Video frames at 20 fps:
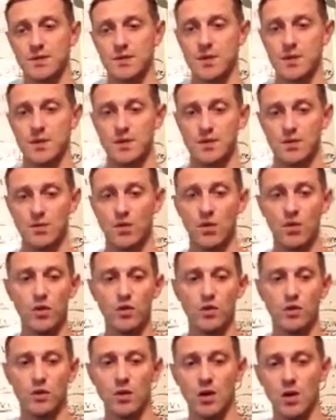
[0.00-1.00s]
there's
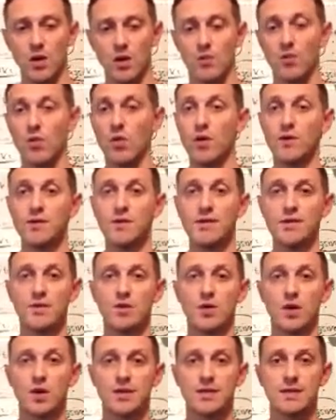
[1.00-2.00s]
oil royalty
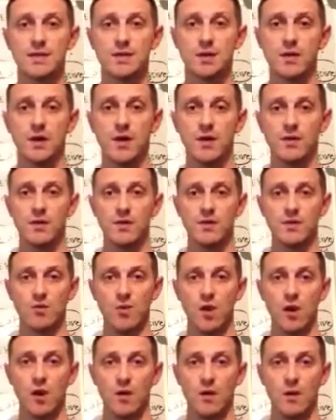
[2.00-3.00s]
trusts that are out there as
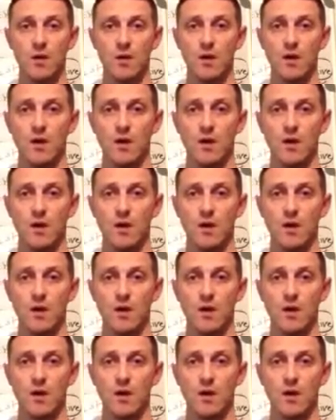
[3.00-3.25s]
well,